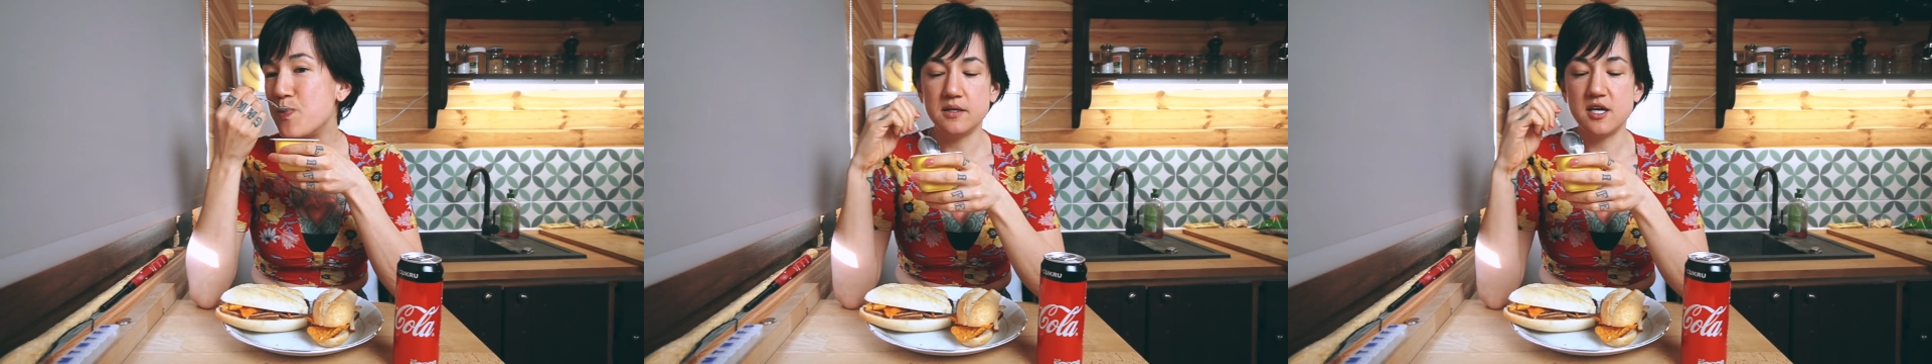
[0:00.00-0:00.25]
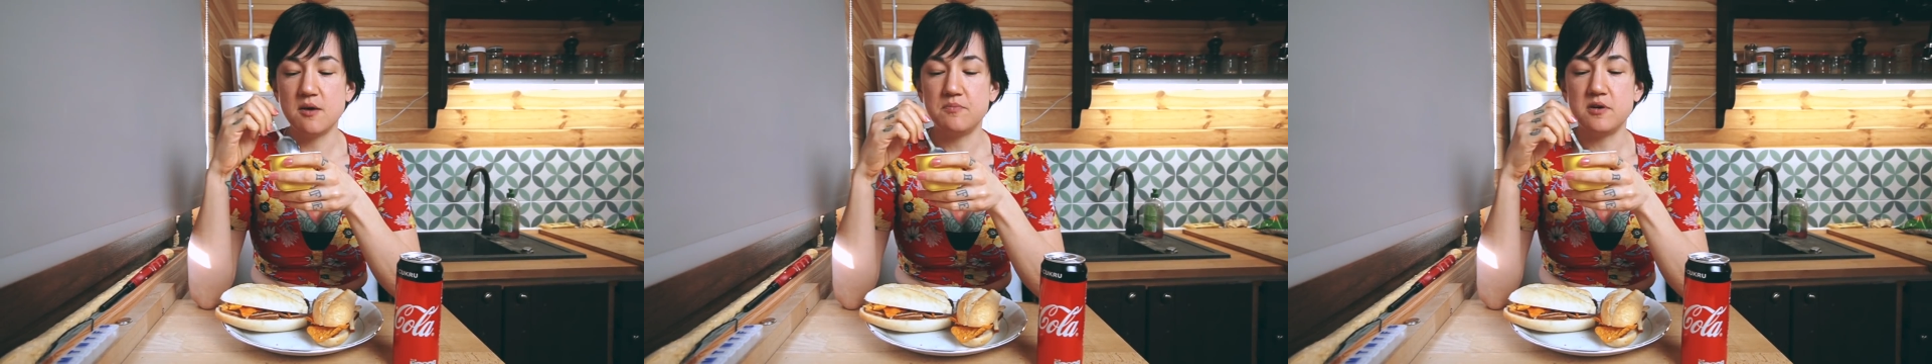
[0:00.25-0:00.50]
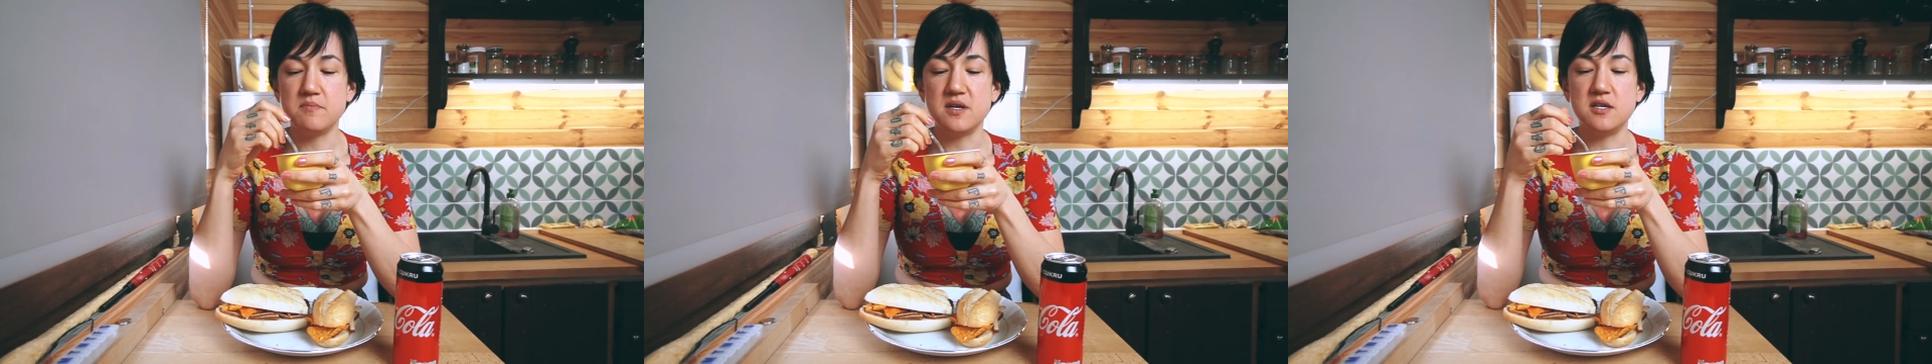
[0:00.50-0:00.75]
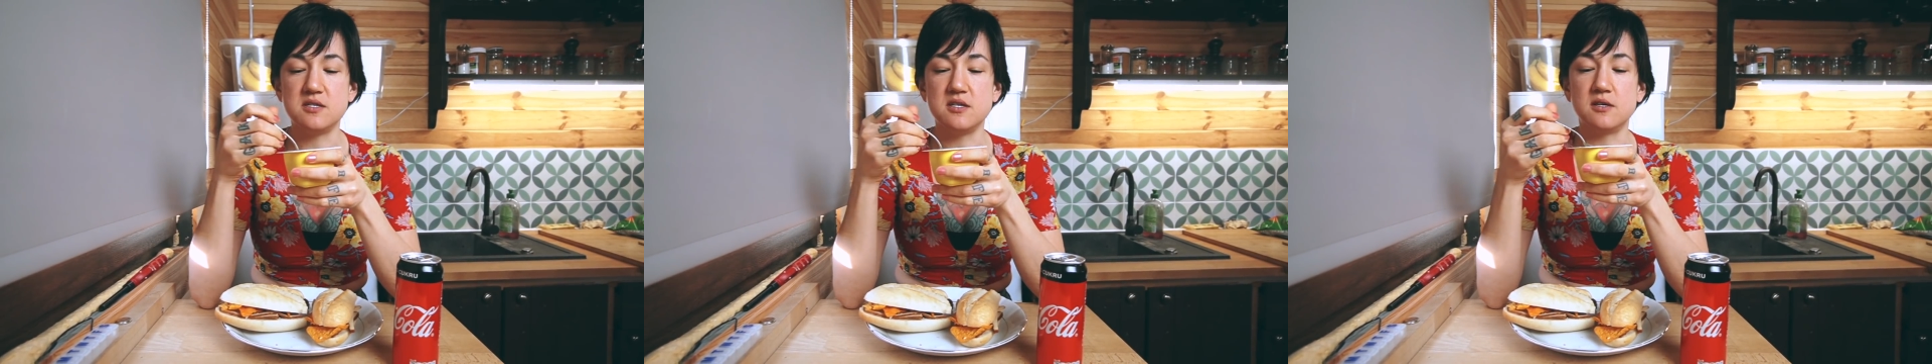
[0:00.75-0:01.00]
Yep,
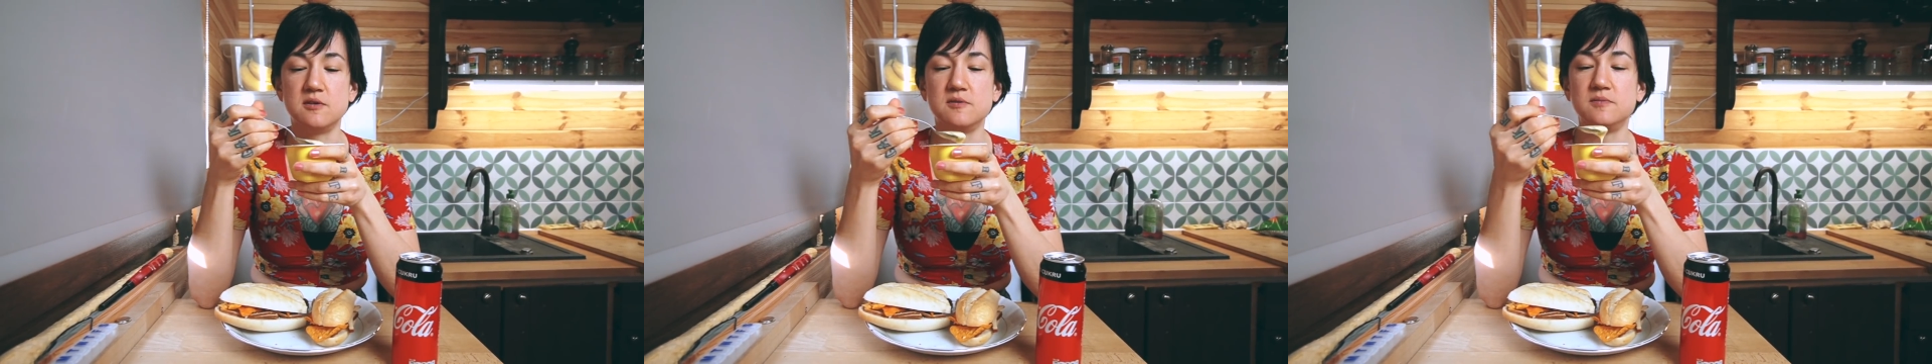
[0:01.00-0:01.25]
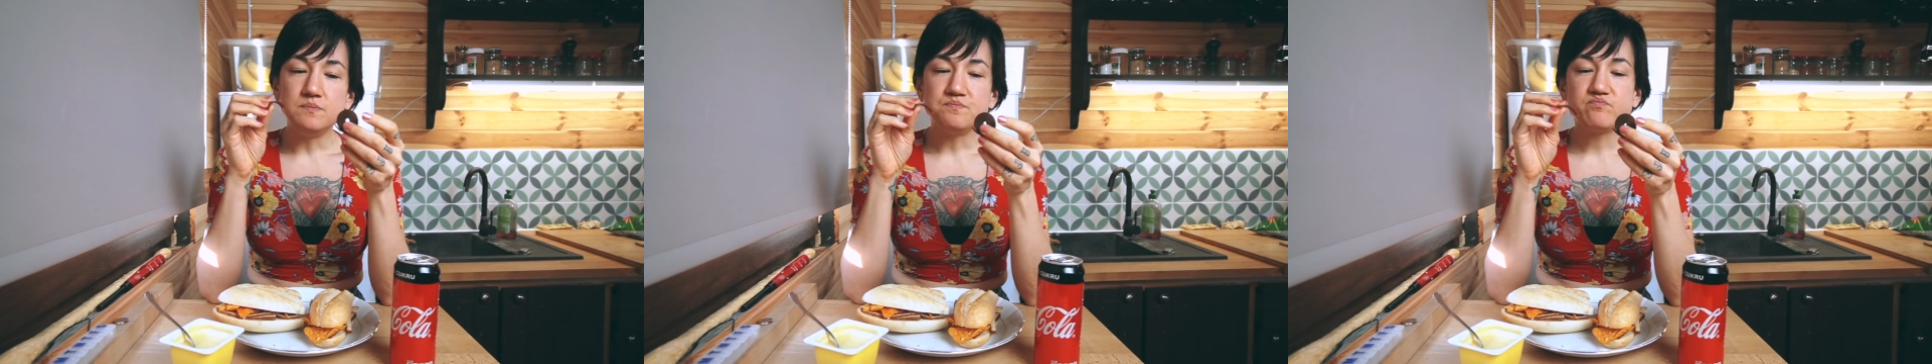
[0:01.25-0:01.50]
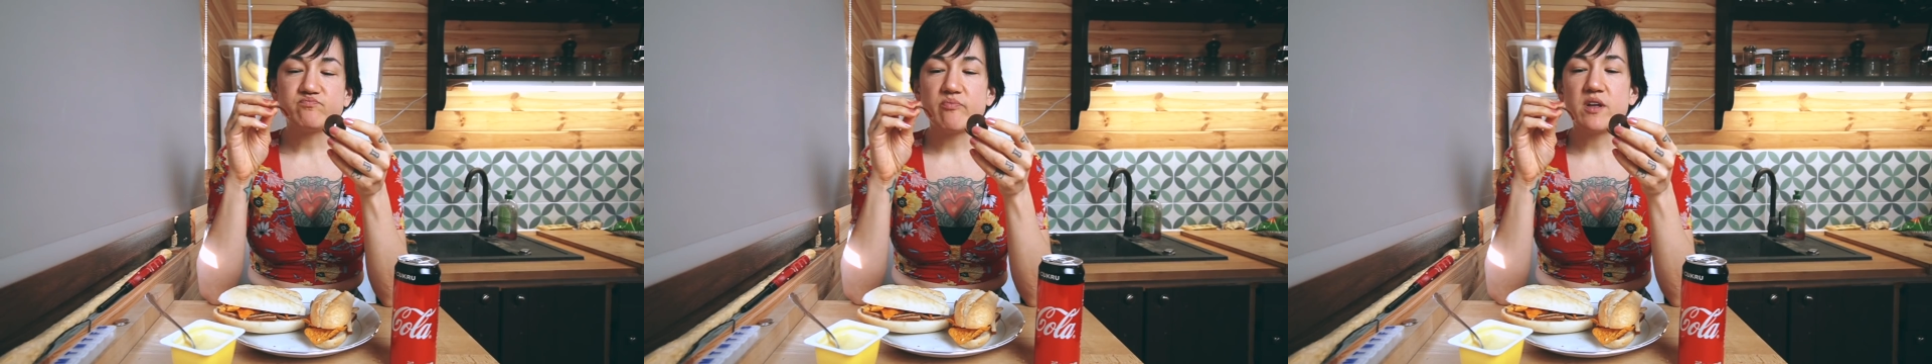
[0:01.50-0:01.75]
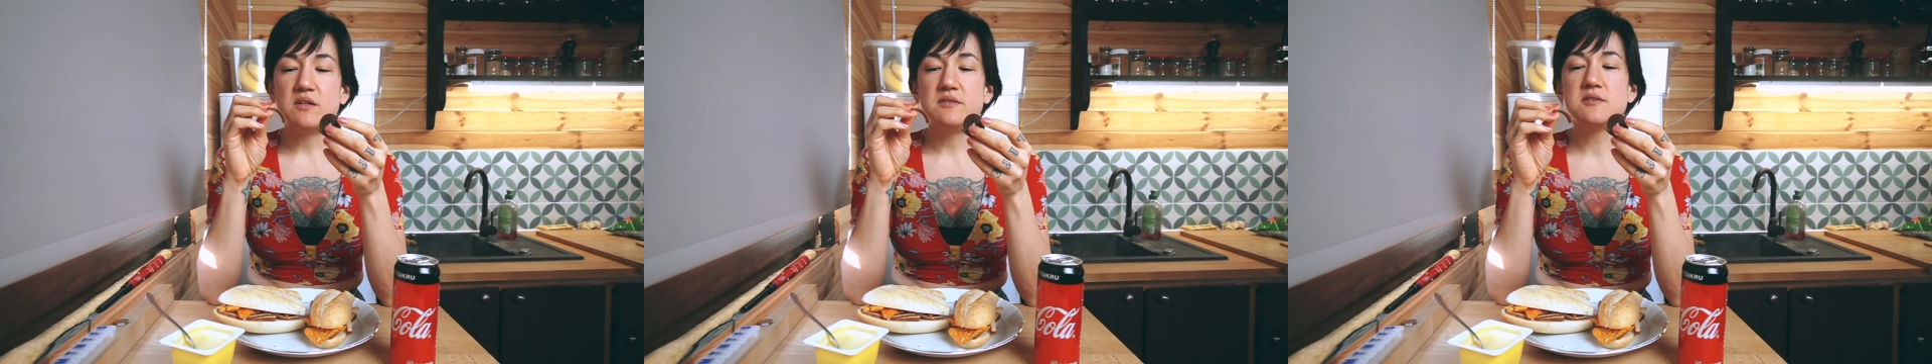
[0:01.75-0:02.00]
amazing.
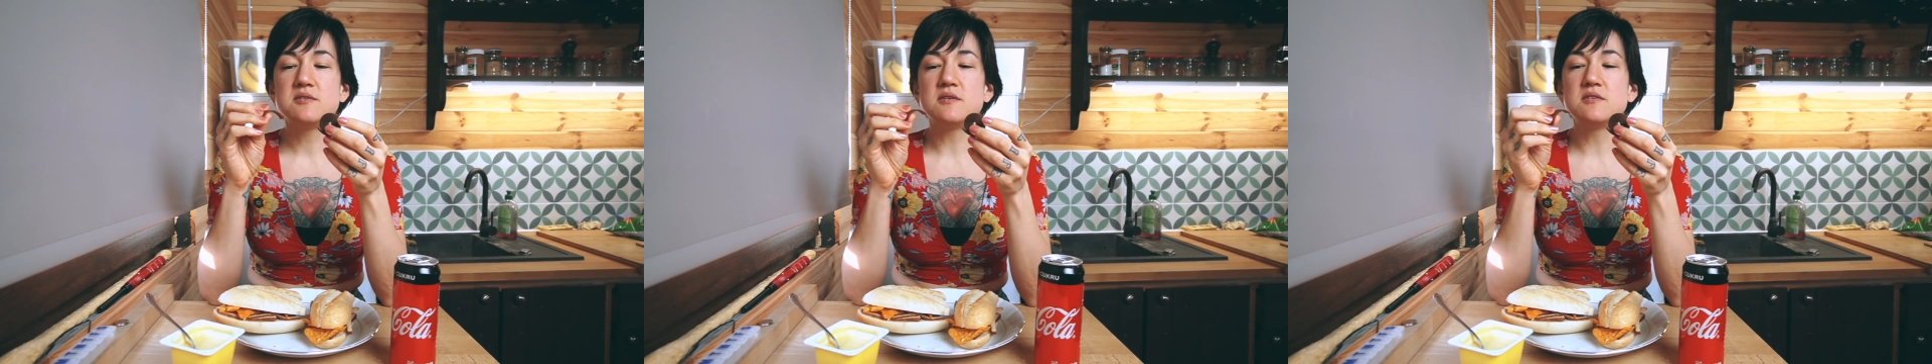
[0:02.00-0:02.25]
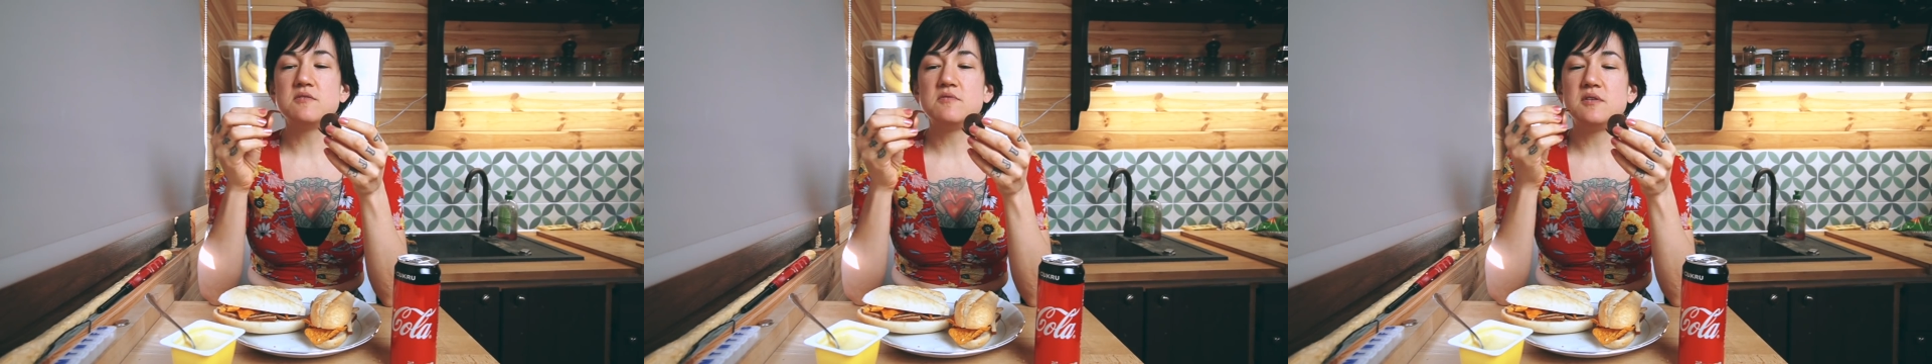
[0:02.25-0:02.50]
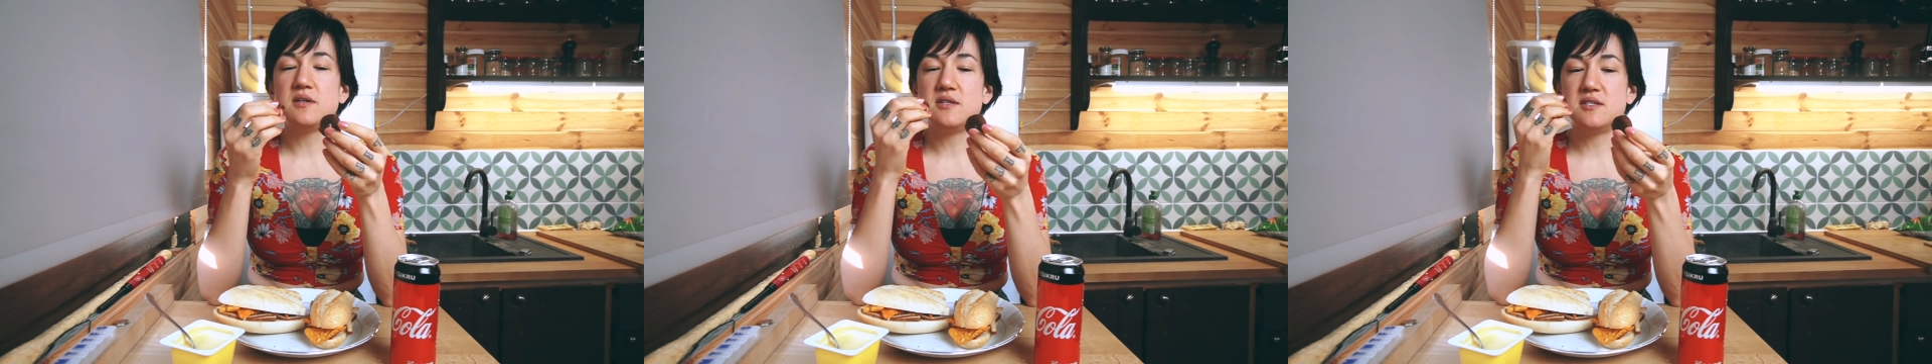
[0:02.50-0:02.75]
This doesn't really